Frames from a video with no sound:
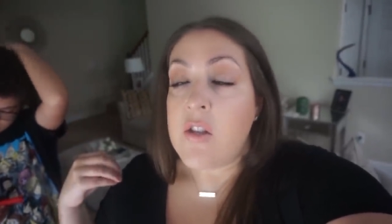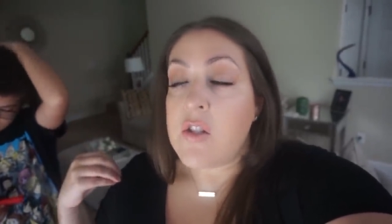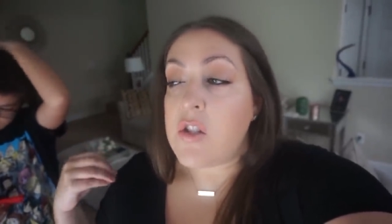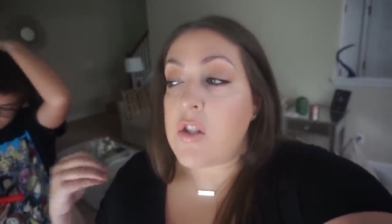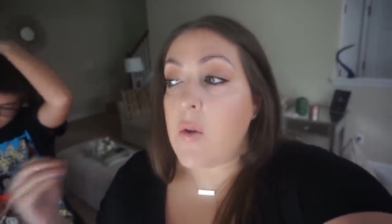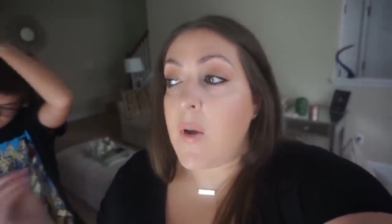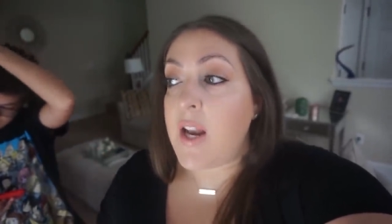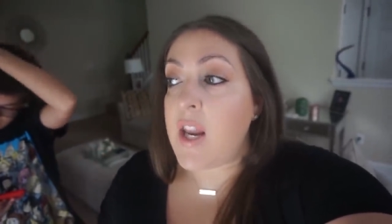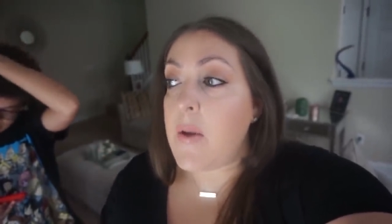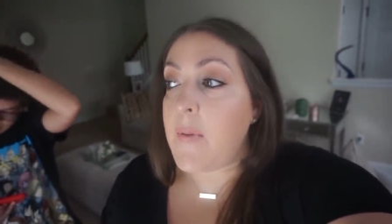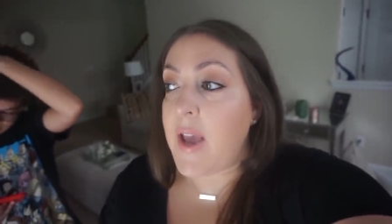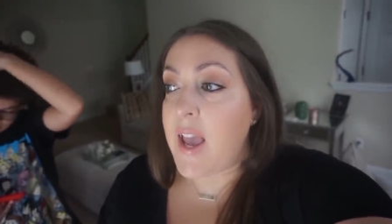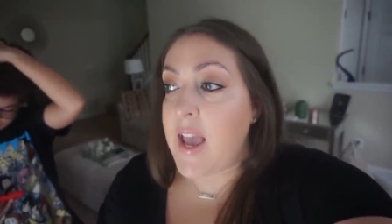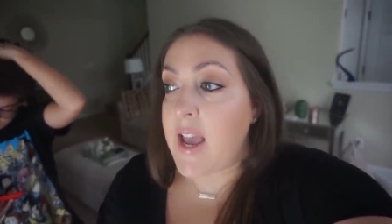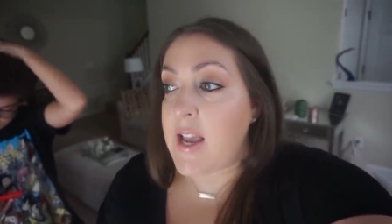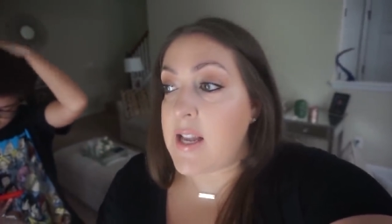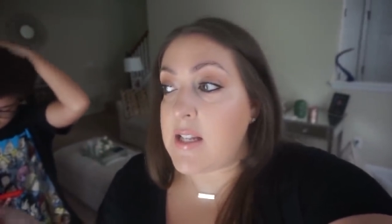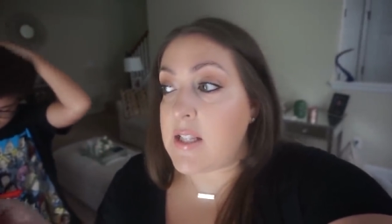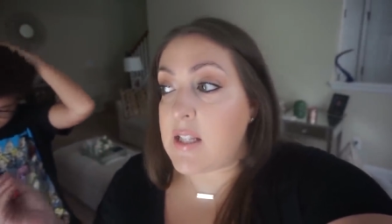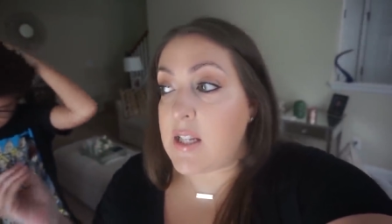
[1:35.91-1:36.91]
So
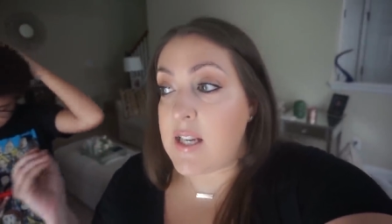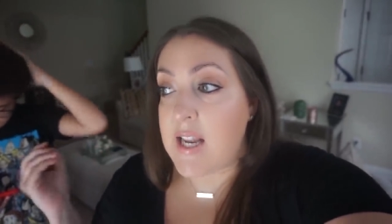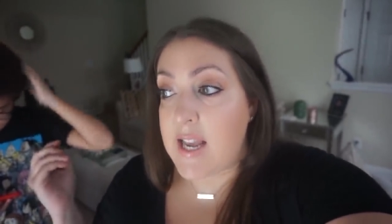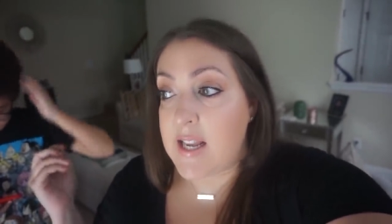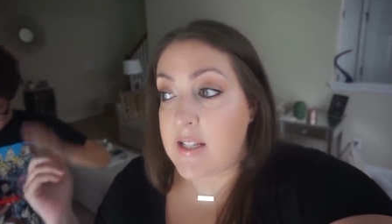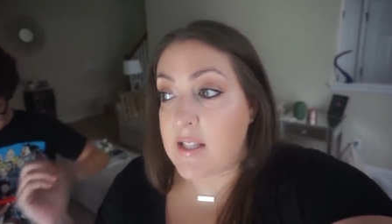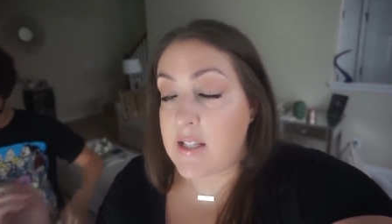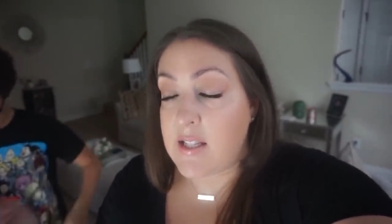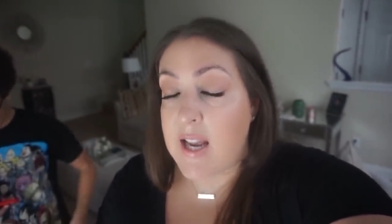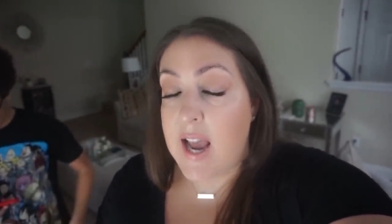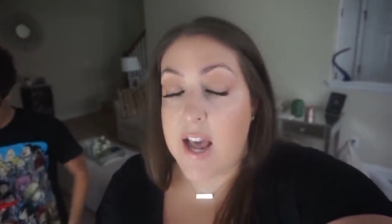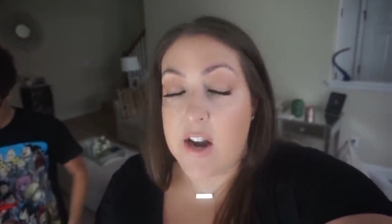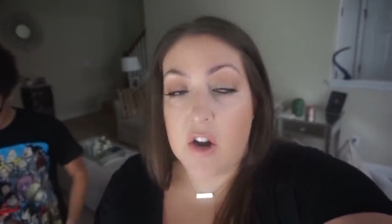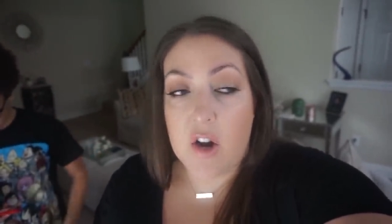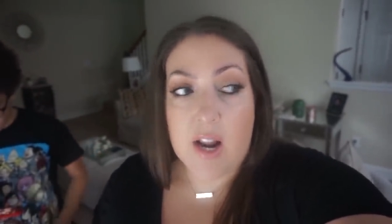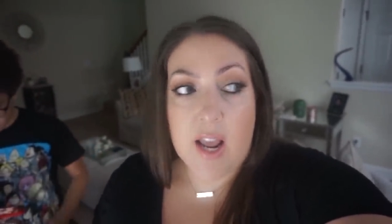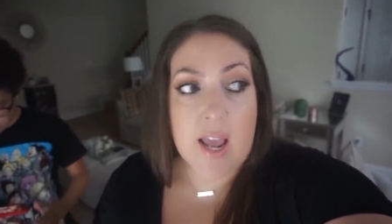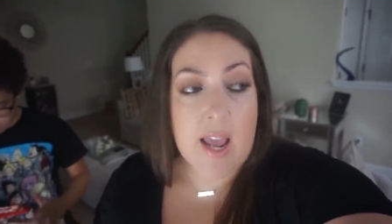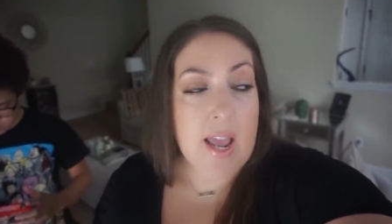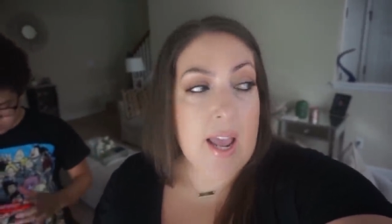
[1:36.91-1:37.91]
anyways, today is
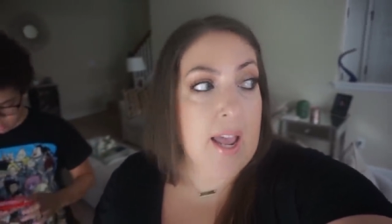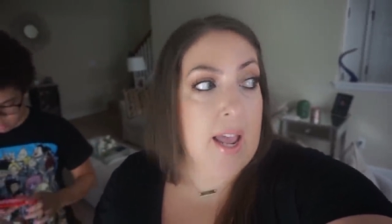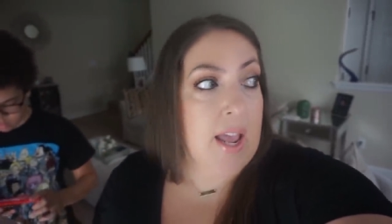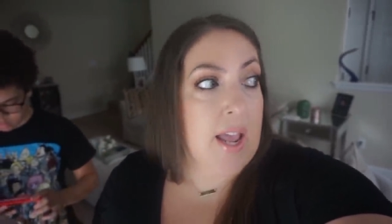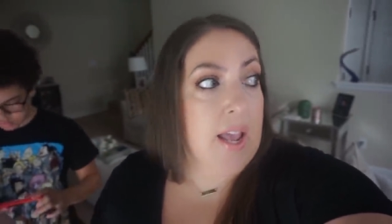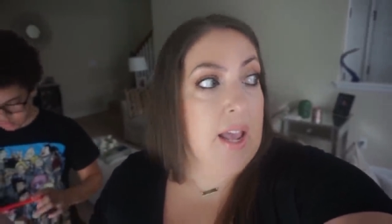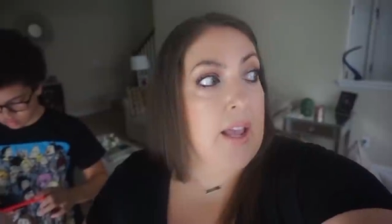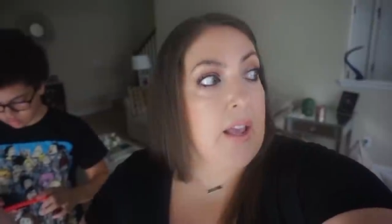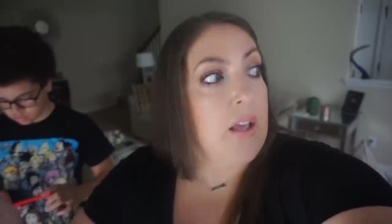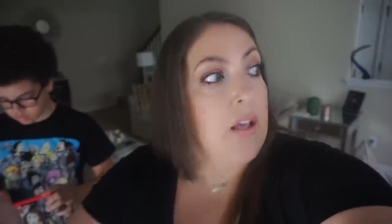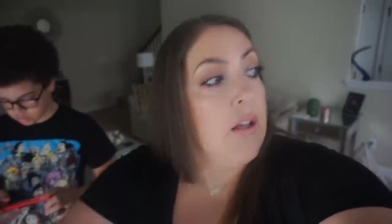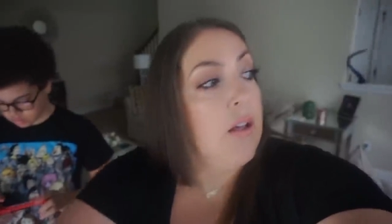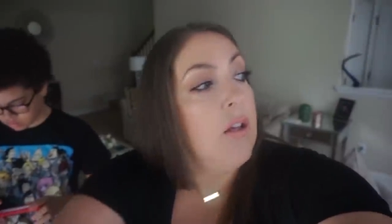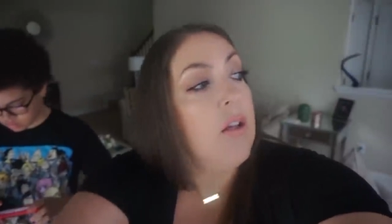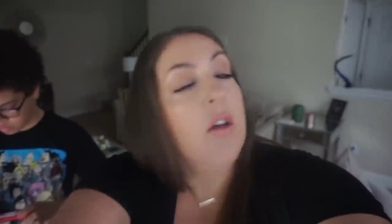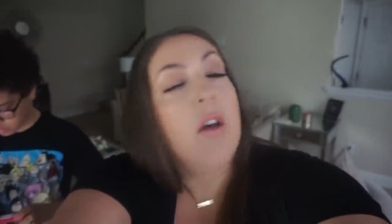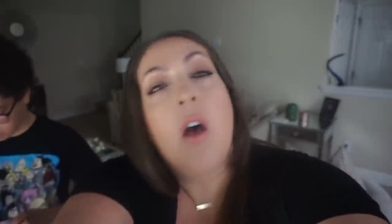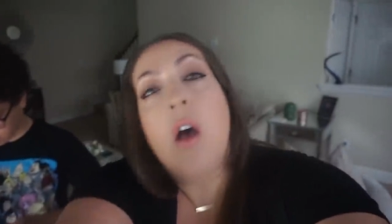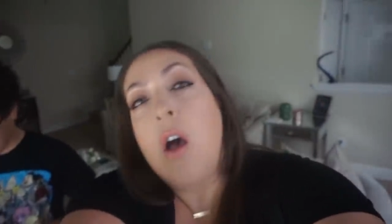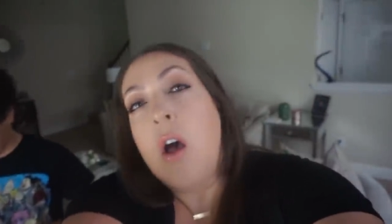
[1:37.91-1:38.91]
Saturday,
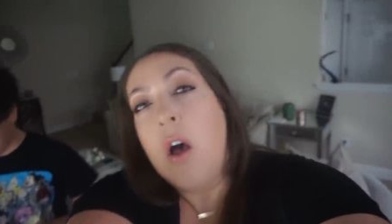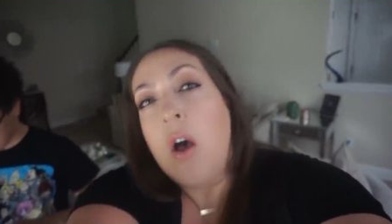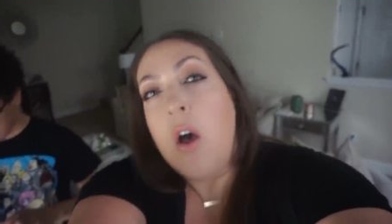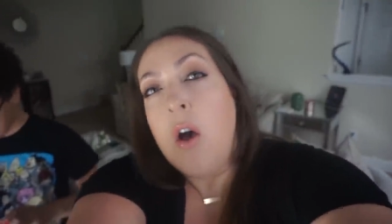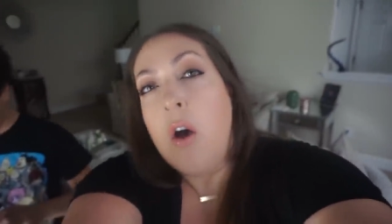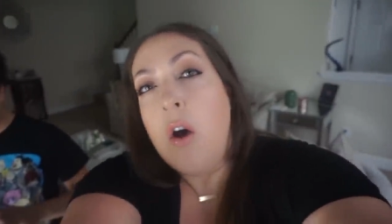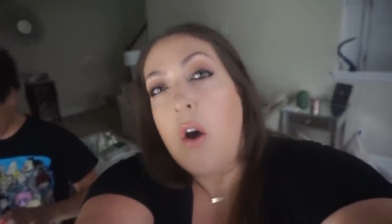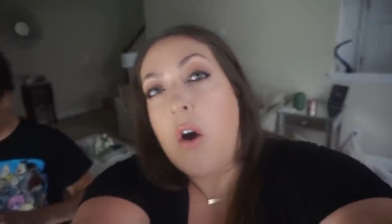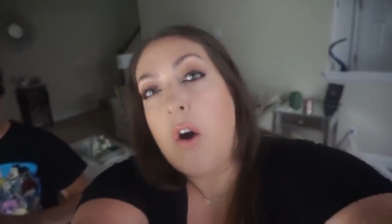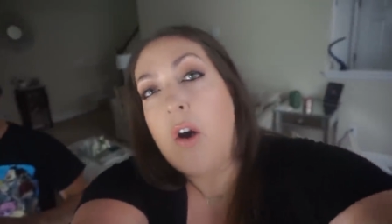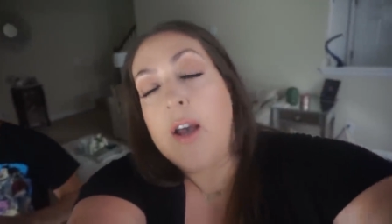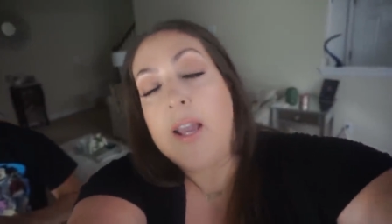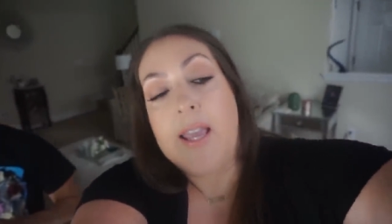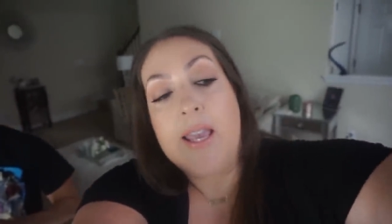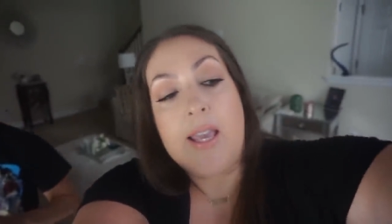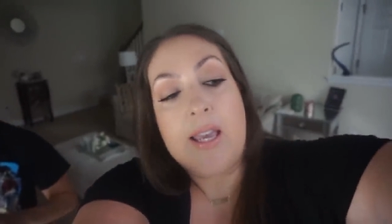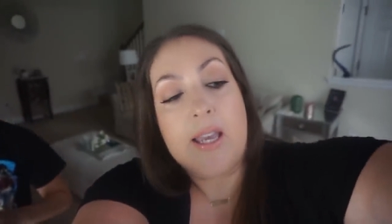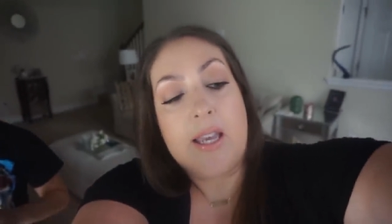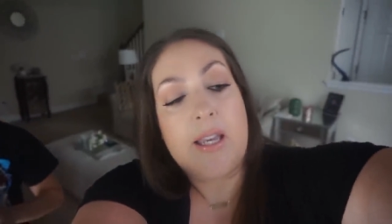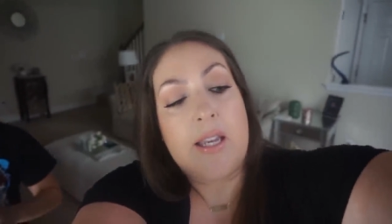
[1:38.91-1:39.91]

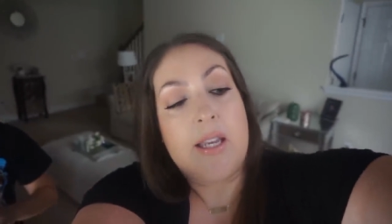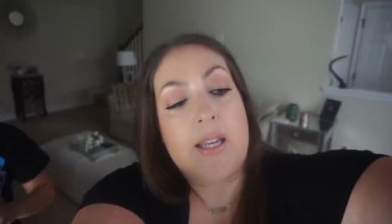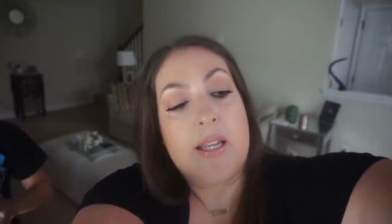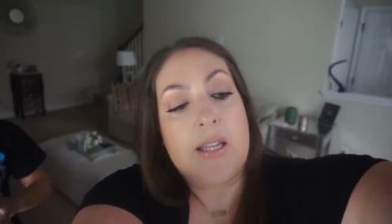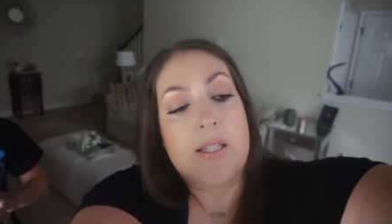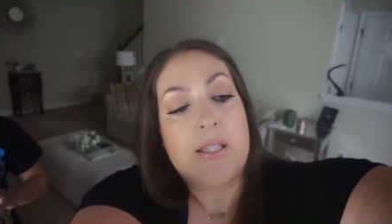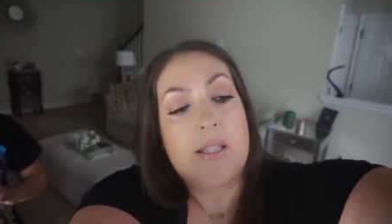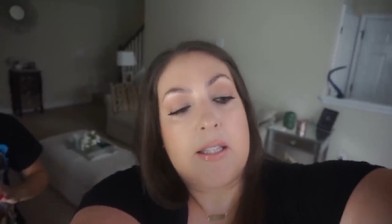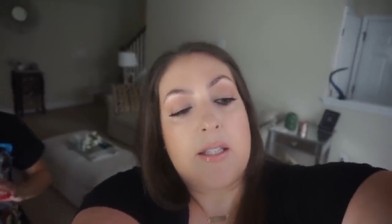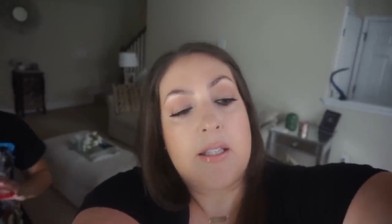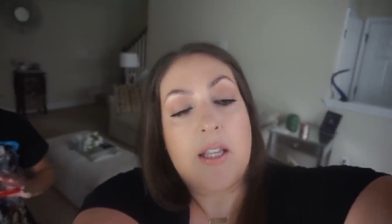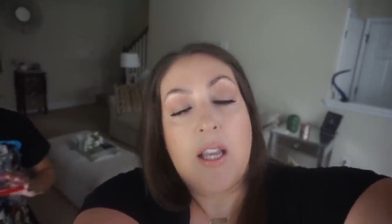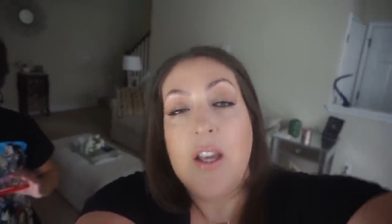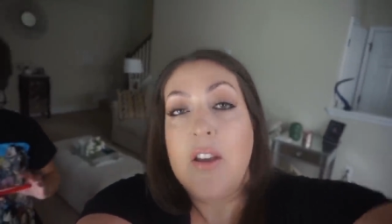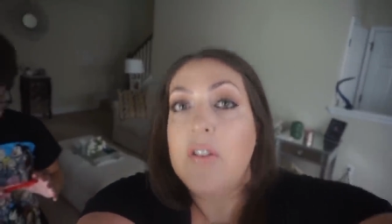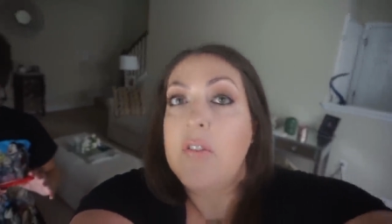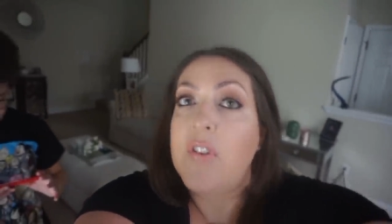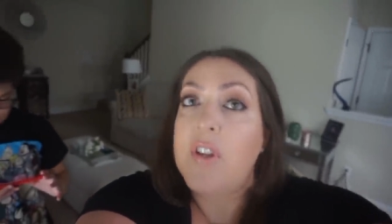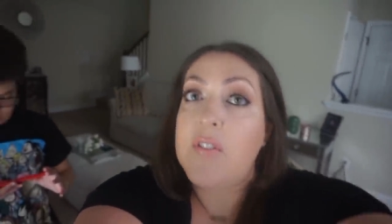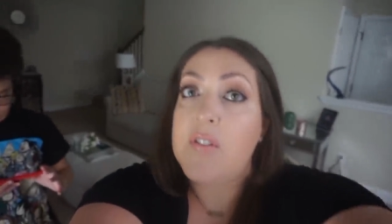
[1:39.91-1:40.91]
August
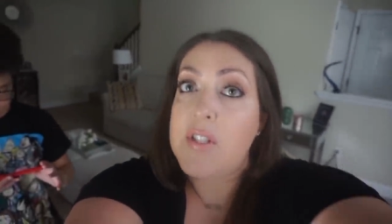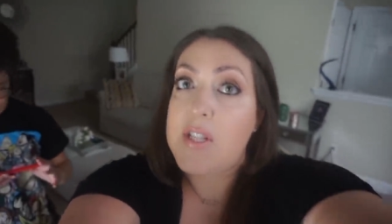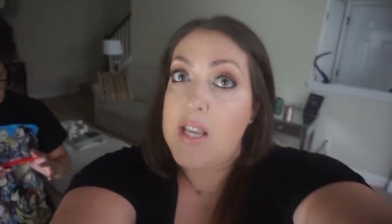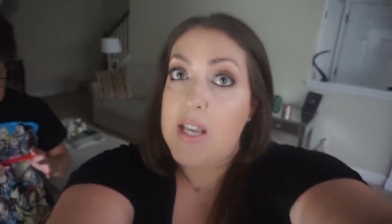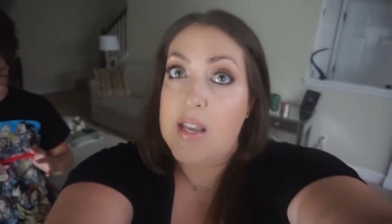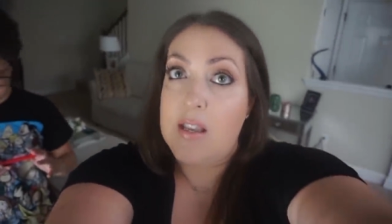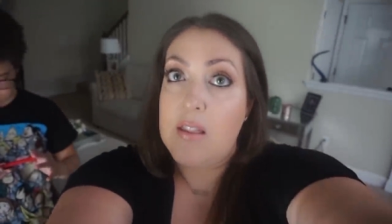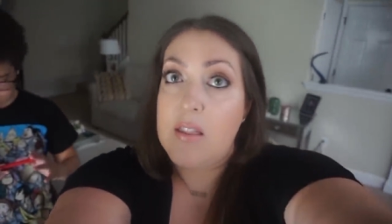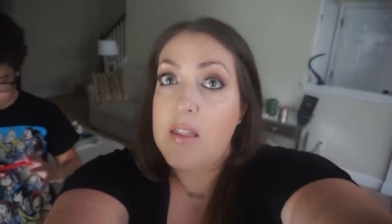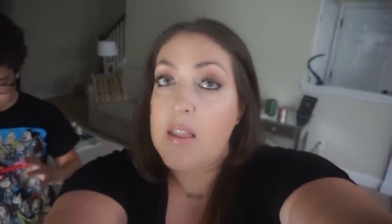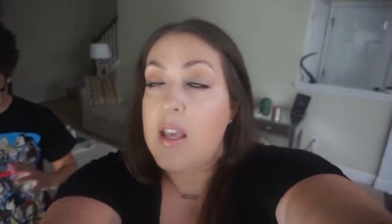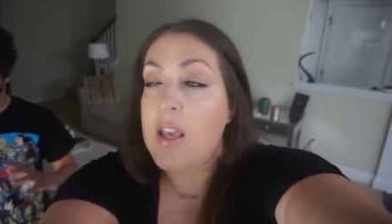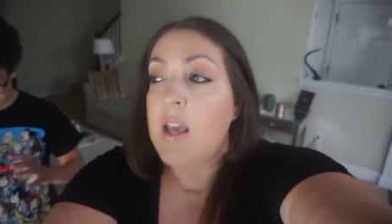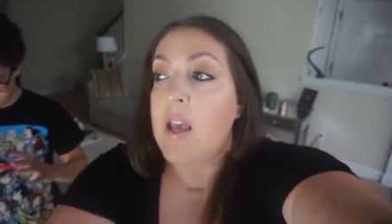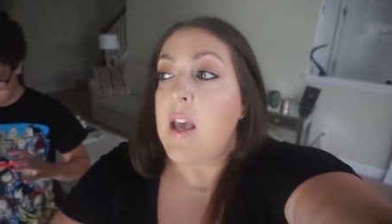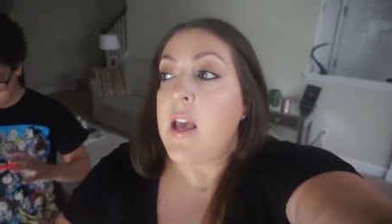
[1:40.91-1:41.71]
15th.